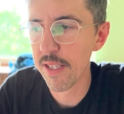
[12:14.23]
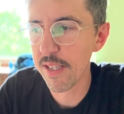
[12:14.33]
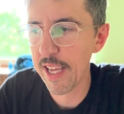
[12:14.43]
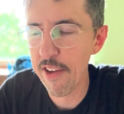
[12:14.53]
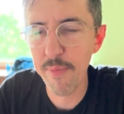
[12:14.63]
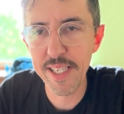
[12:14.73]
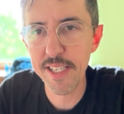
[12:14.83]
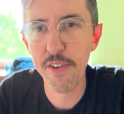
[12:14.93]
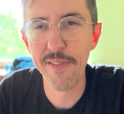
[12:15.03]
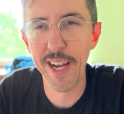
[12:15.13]
gave
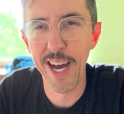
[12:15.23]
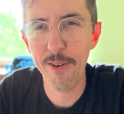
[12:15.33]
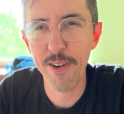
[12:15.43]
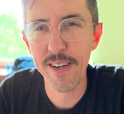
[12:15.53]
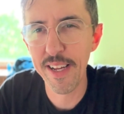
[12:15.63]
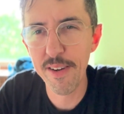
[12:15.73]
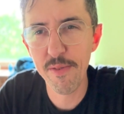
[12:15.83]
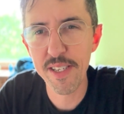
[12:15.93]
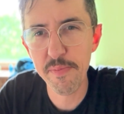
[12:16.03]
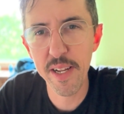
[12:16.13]
myself an hour, and I didn't
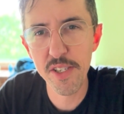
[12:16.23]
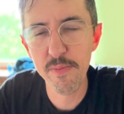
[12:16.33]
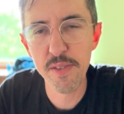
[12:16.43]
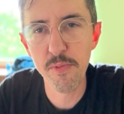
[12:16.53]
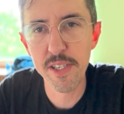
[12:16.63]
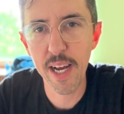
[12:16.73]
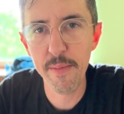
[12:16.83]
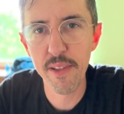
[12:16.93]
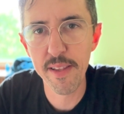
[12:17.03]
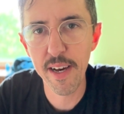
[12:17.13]
want to spend too much more
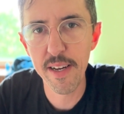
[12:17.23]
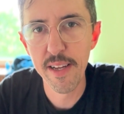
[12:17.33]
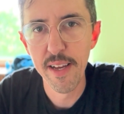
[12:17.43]
time than that